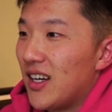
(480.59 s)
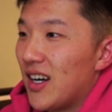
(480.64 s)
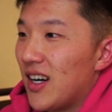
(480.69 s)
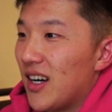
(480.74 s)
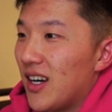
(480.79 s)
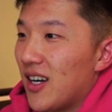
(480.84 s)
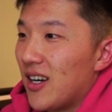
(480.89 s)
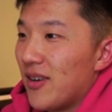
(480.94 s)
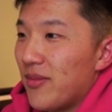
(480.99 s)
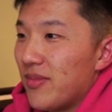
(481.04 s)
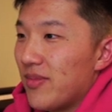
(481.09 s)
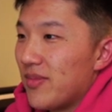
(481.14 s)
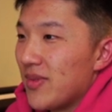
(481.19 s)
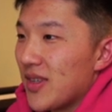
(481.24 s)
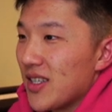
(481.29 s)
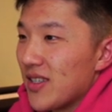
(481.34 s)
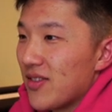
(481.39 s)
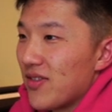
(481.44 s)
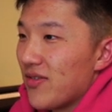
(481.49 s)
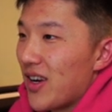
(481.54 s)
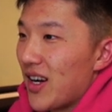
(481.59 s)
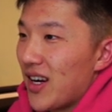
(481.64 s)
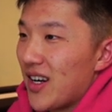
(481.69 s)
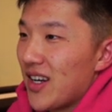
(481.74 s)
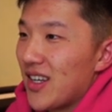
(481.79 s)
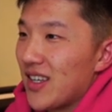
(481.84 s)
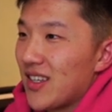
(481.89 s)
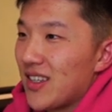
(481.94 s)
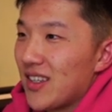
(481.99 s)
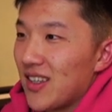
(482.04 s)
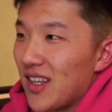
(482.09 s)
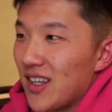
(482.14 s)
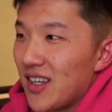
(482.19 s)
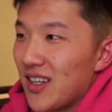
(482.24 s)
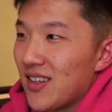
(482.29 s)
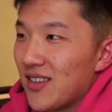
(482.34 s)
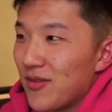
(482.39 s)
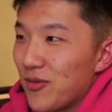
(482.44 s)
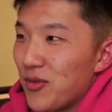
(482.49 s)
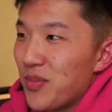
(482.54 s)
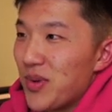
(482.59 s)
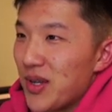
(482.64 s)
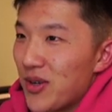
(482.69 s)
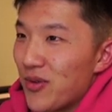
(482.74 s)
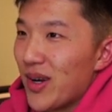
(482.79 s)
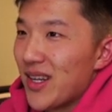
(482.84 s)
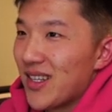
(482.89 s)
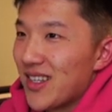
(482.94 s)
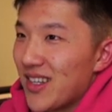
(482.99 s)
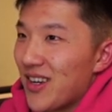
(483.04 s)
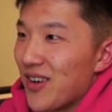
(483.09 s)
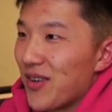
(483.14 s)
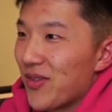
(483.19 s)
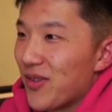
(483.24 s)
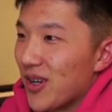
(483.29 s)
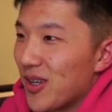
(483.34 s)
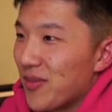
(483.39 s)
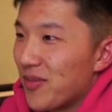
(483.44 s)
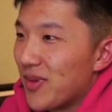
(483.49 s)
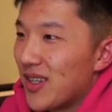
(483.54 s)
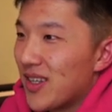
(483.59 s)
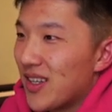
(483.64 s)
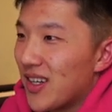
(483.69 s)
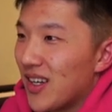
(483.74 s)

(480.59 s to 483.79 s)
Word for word: um, is very like would be great to hear from.